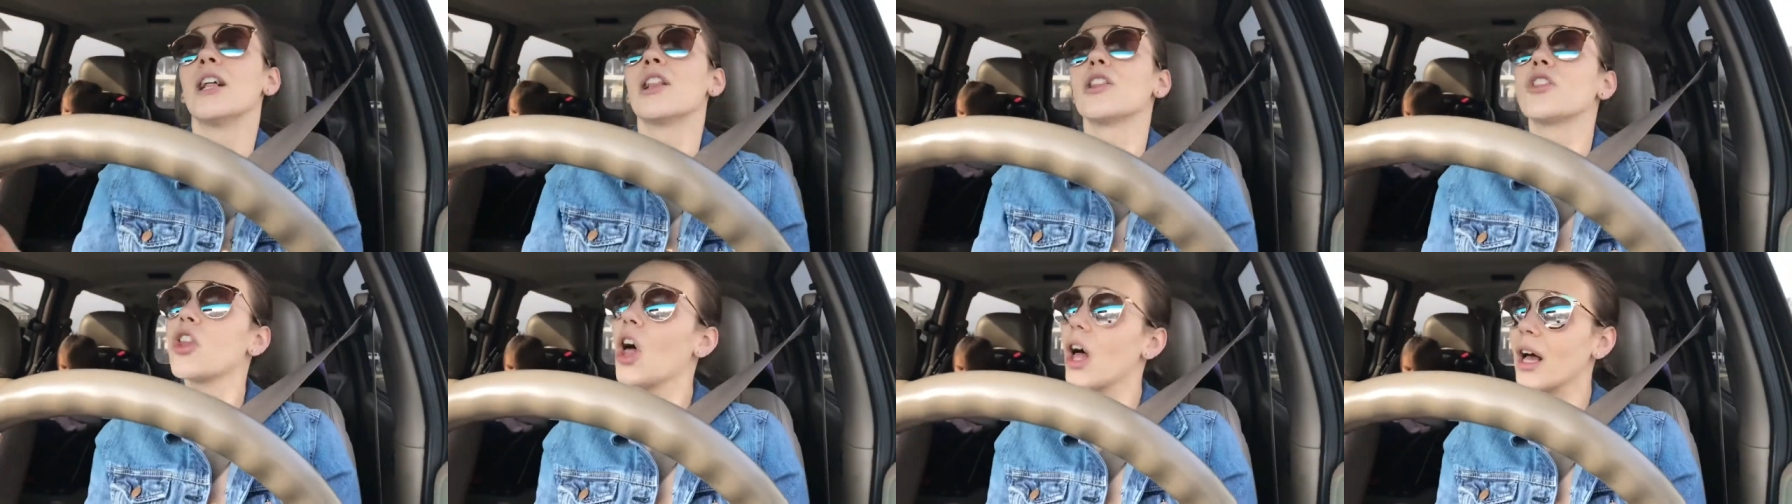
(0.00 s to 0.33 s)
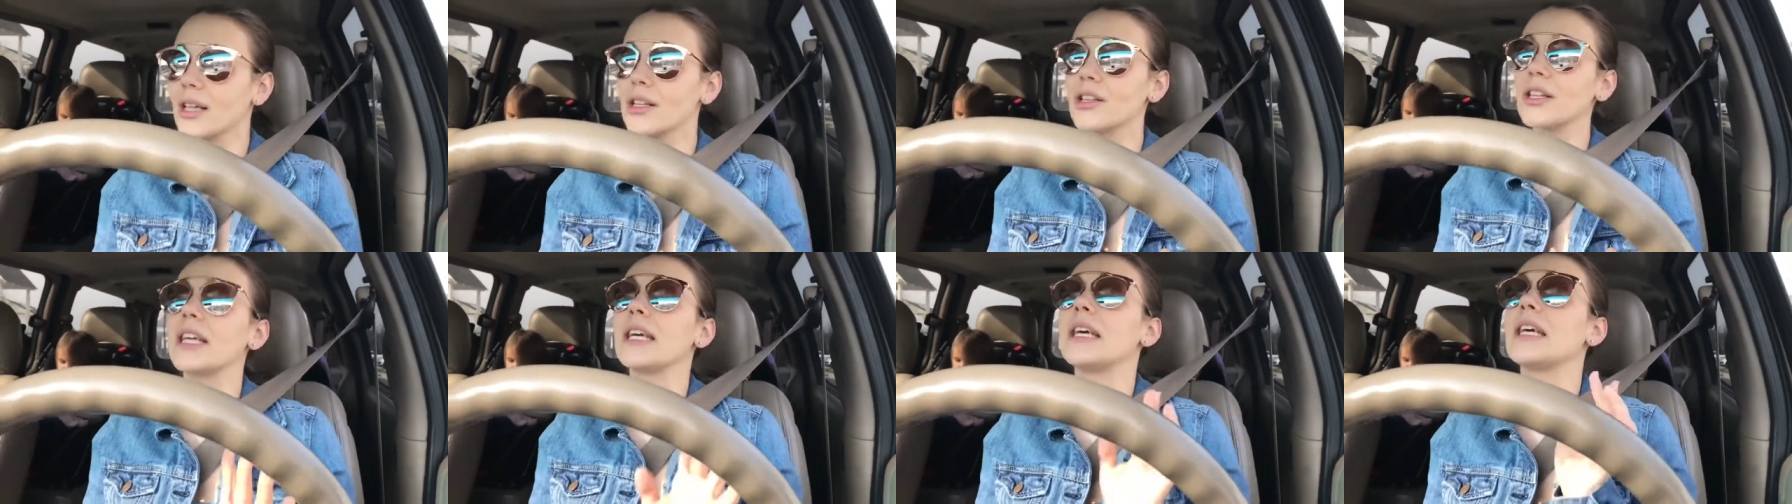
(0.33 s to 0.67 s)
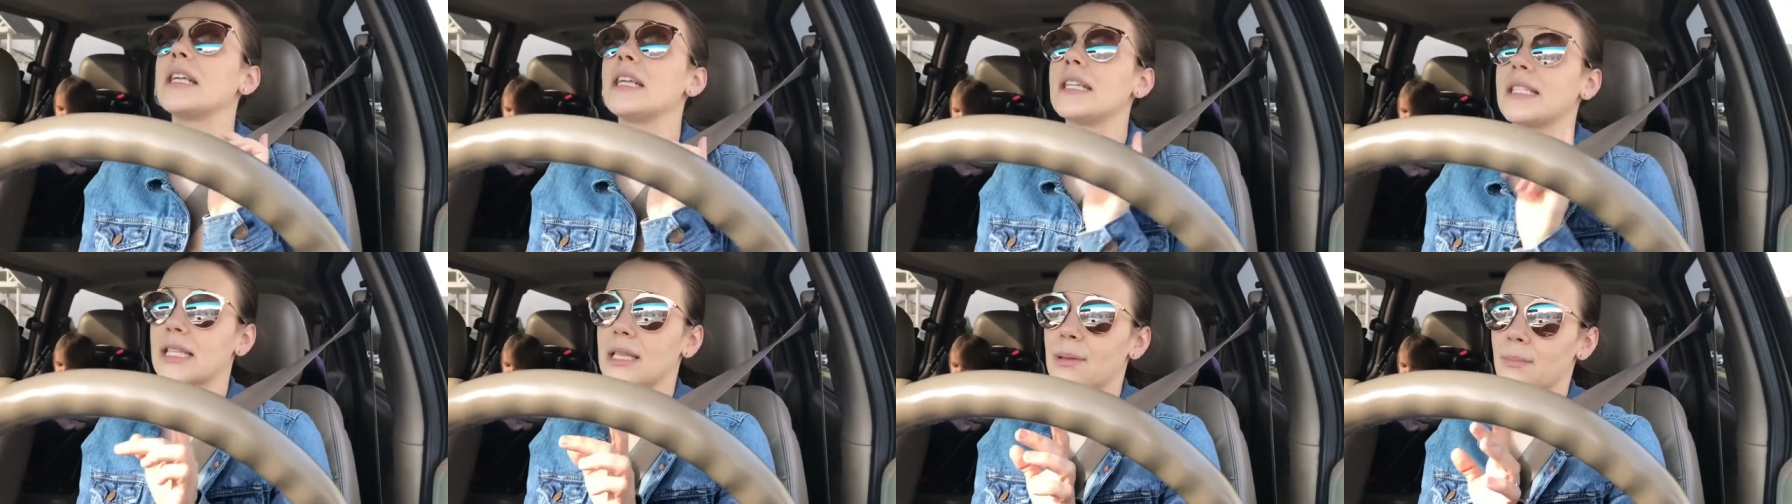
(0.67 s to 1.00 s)
Luckily,
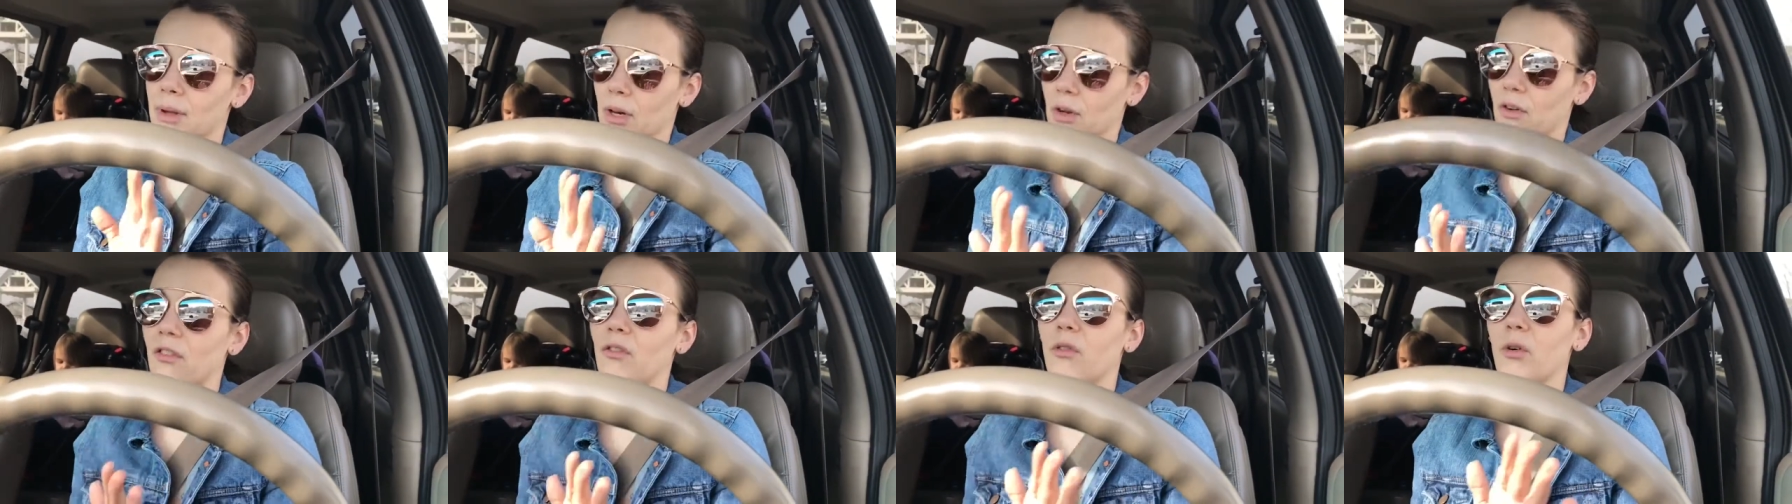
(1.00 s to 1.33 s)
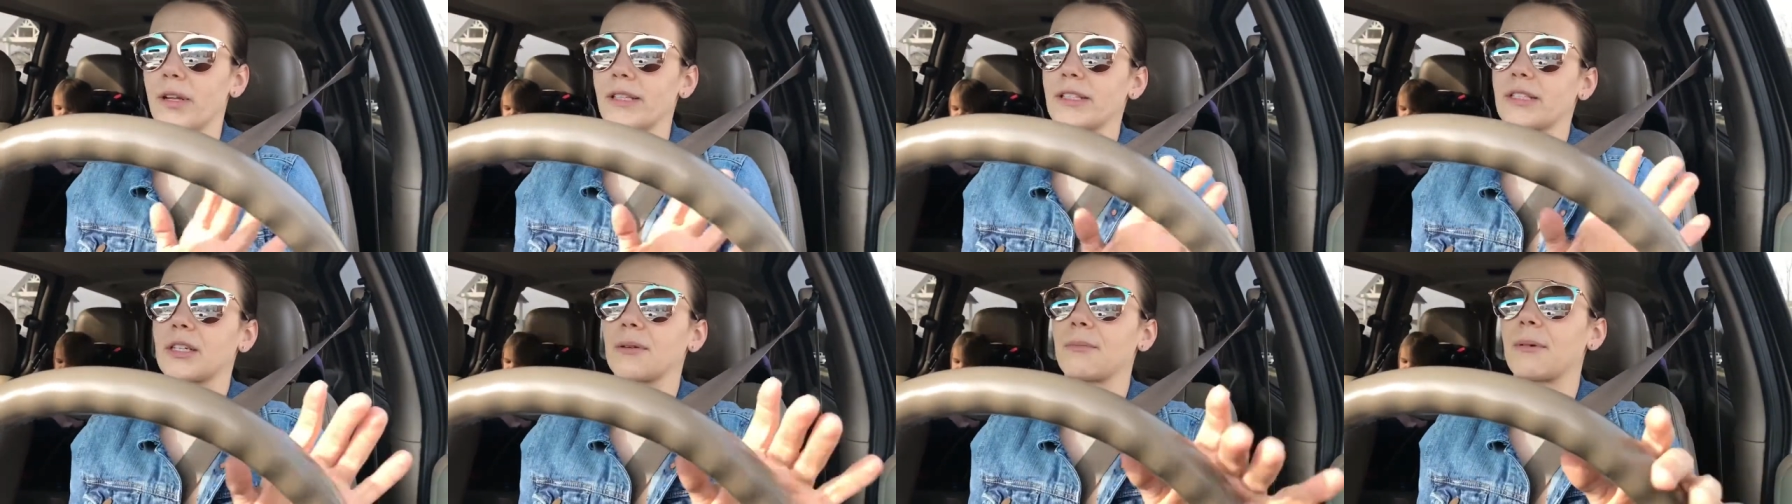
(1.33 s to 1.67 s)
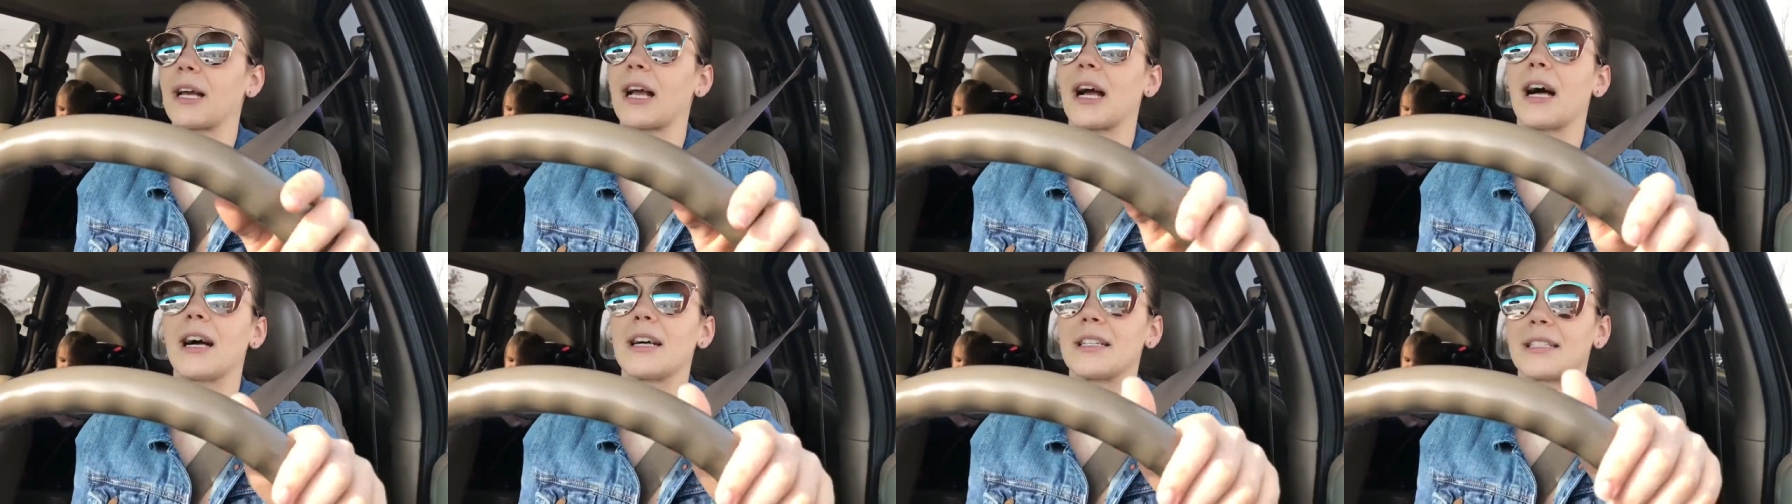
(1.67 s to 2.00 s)
it is the middle of winter
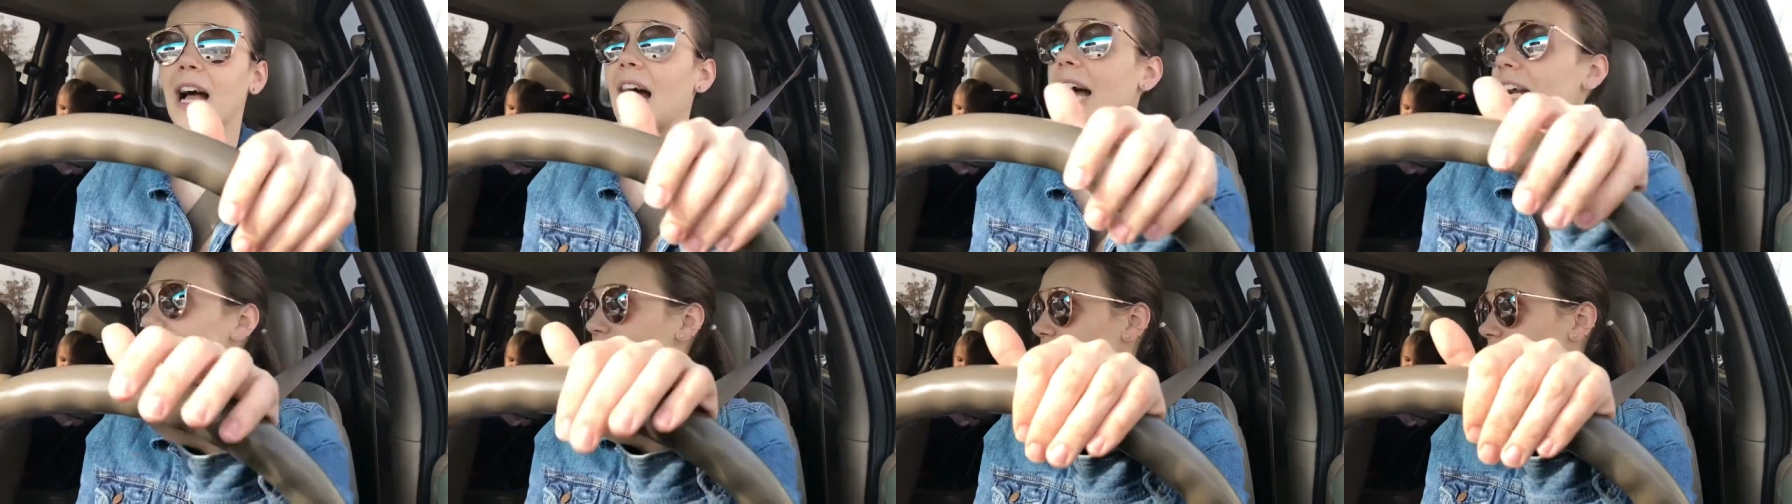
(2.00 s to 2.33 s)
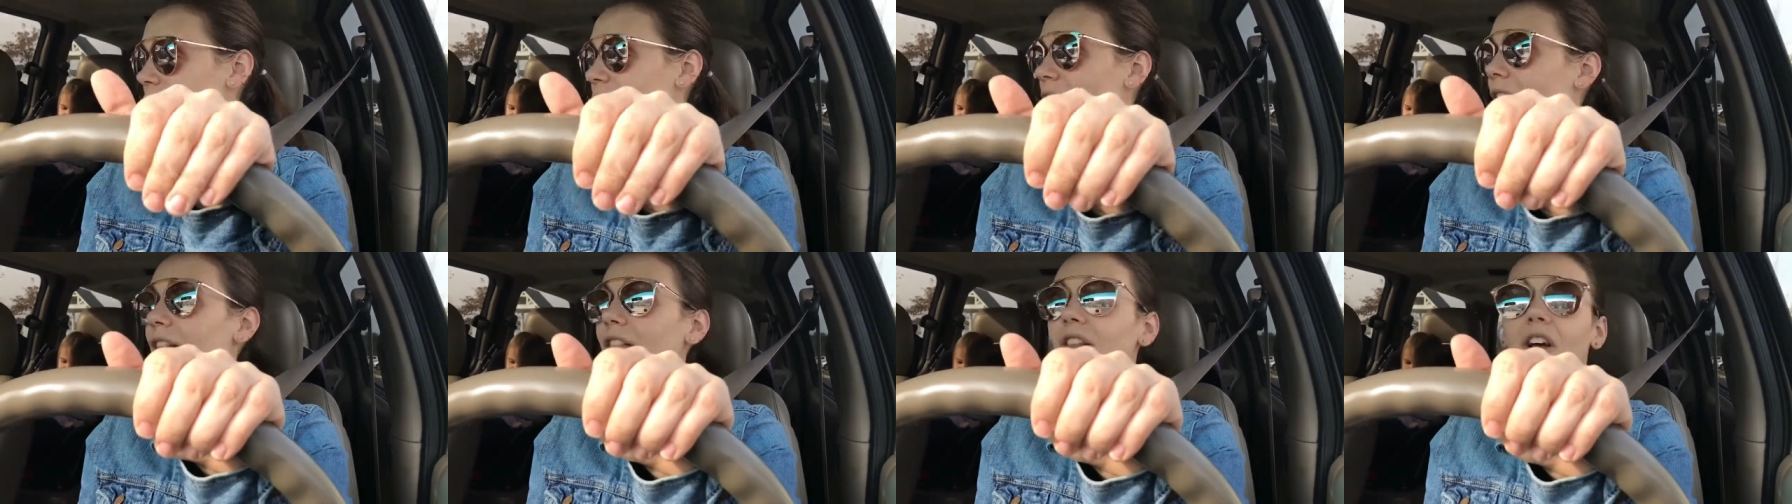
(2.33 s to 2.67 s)
because I just got in